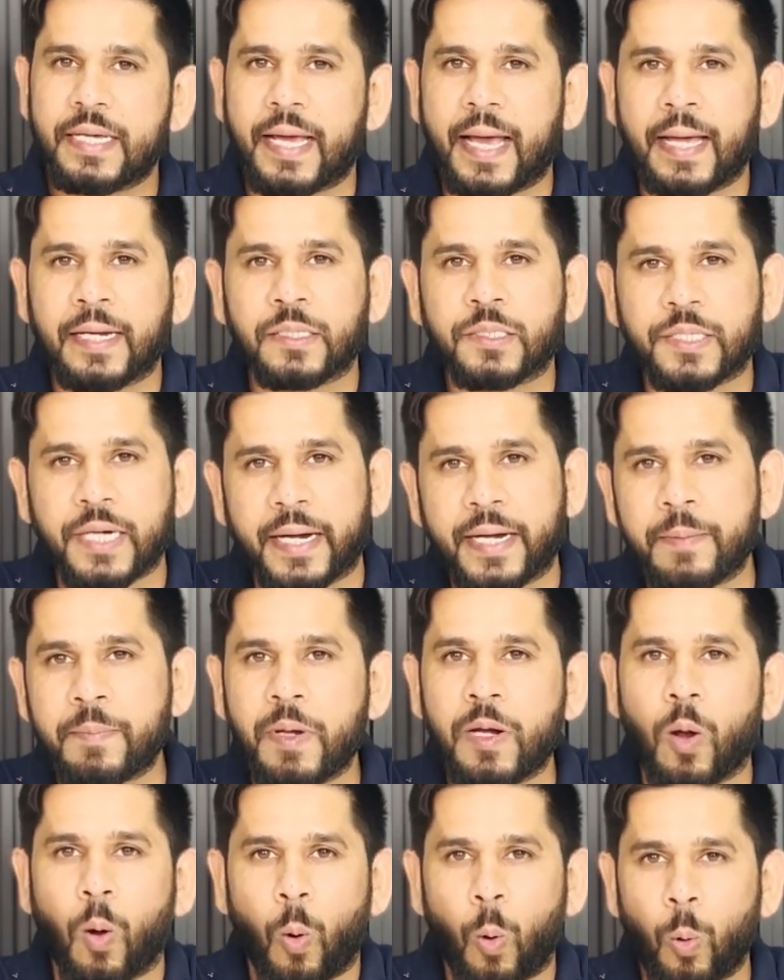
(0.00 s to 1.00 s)
and
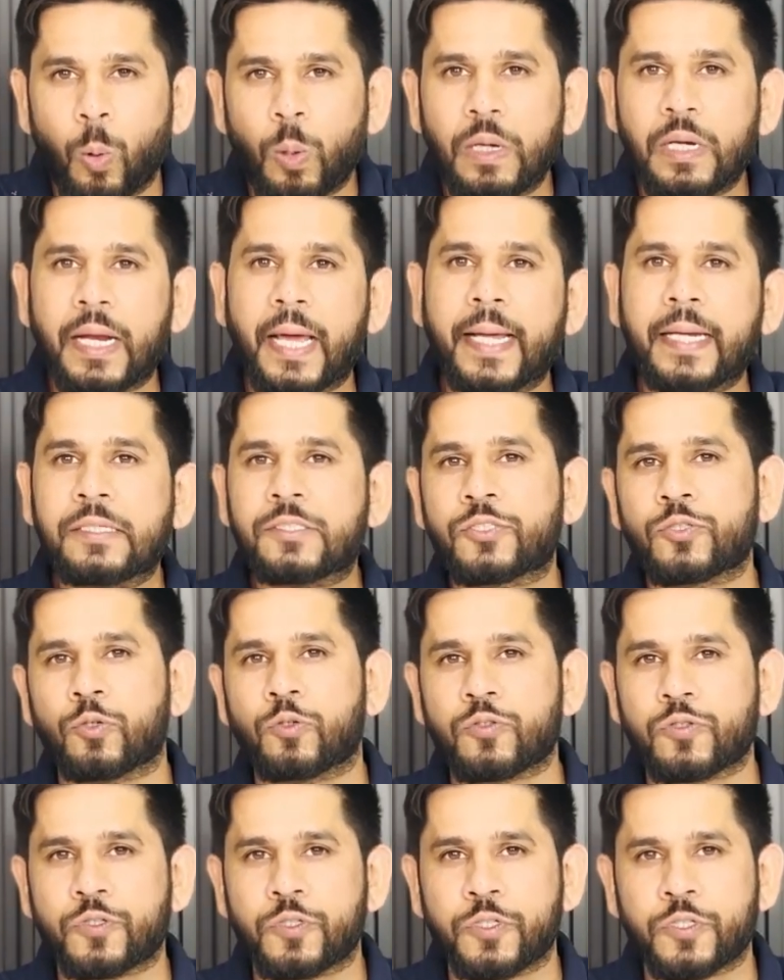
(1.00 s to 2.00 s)
credible online
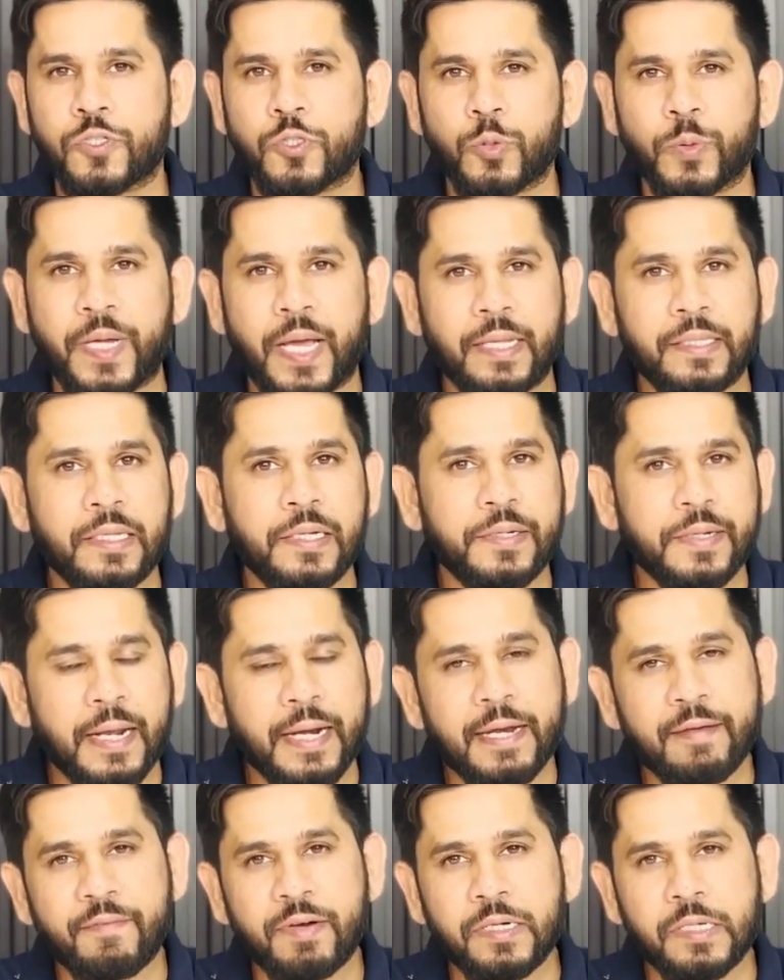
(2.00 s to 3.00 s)
sources to gather
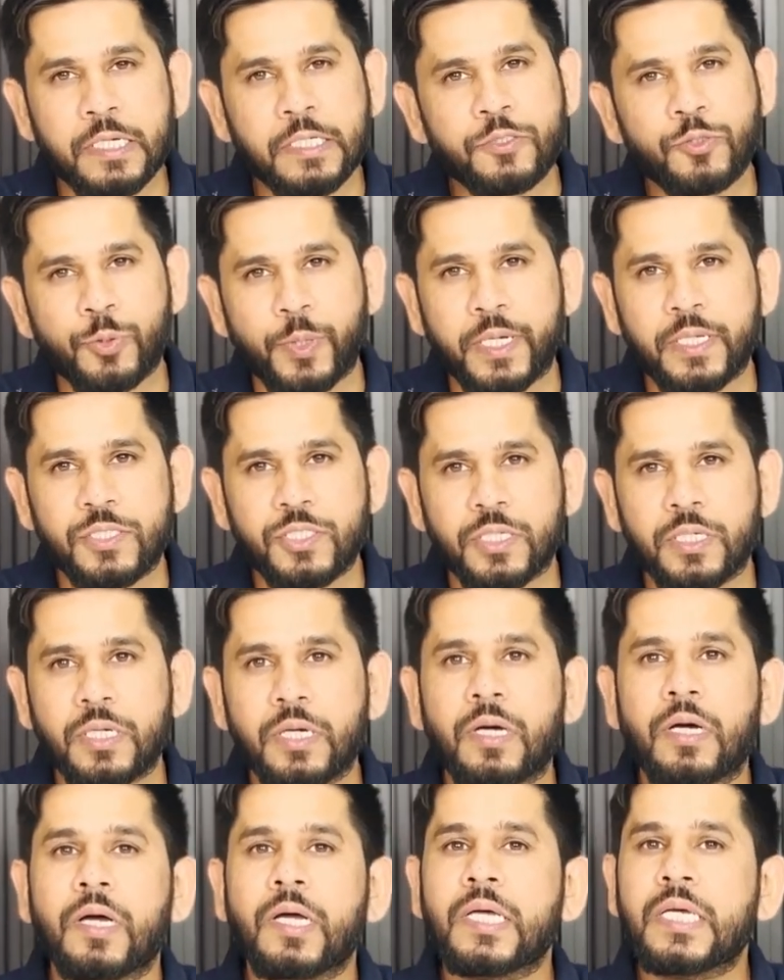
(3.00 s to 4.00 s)
relevant
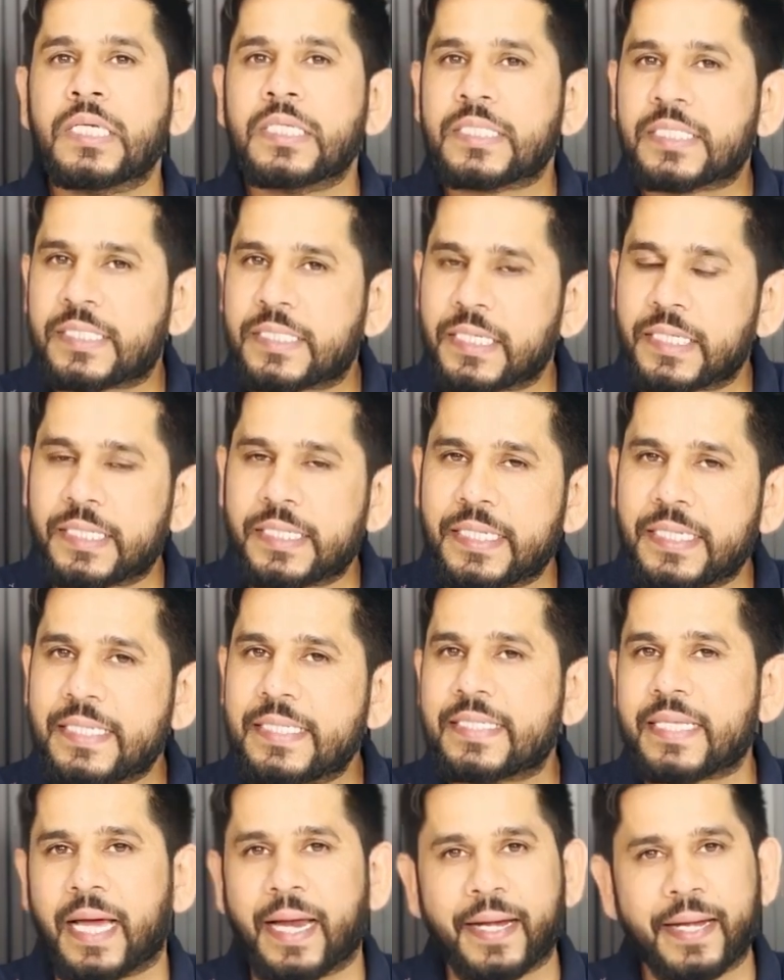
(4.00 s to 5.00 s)
literature,
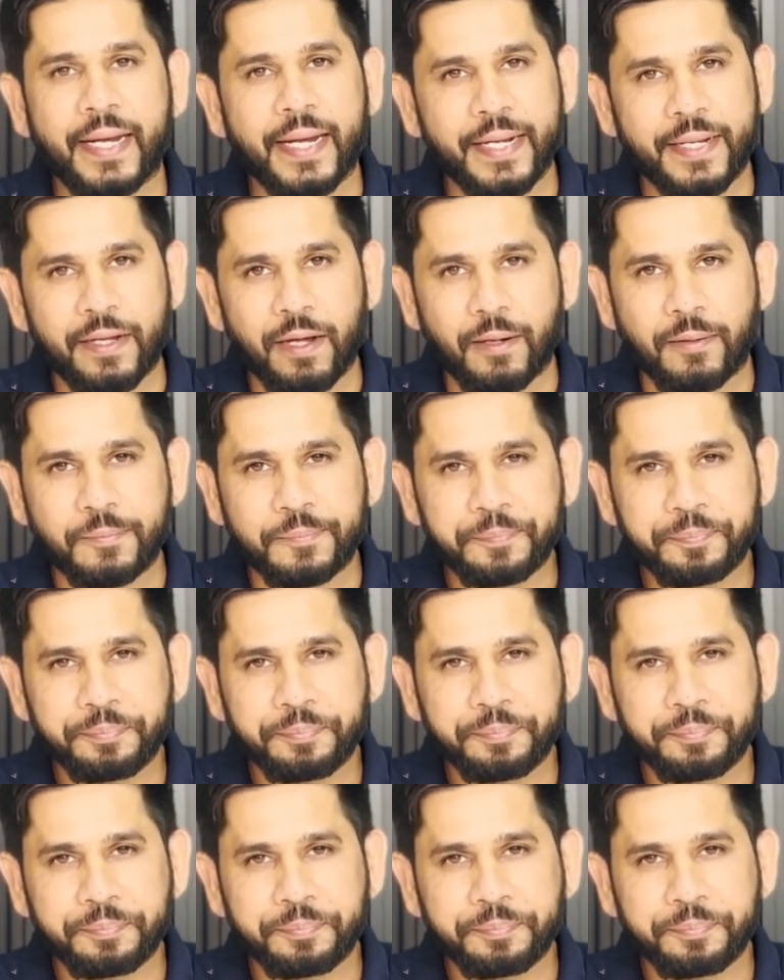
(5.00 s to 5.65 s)
studies, and data.